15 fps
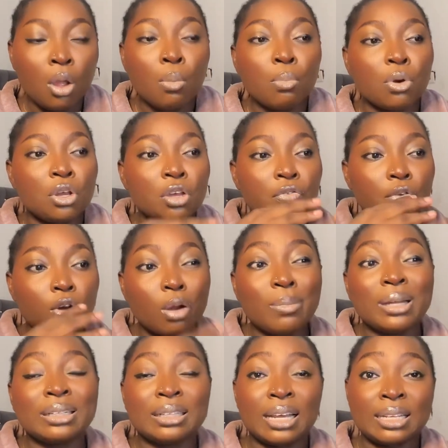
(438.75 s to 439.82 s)
But if you come
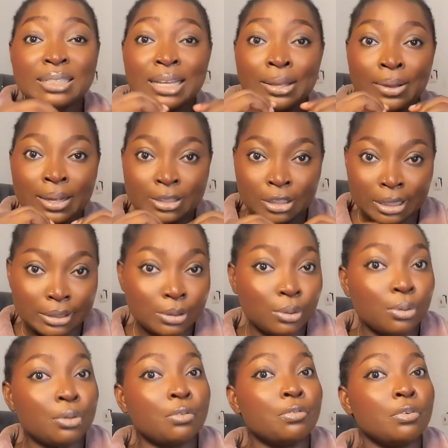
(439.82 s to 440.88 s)
and dance that you are just go
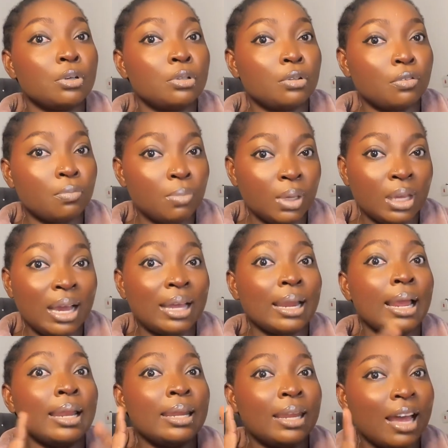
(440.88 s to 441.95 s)
in front of me and
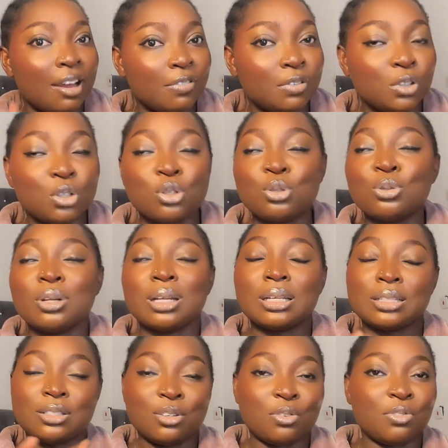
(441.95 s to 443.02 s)
I laugh, just know that
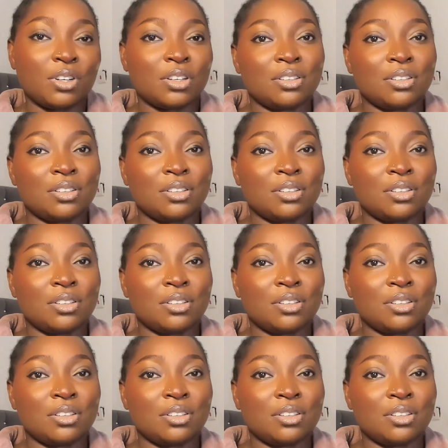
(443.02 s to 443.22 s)
it's over.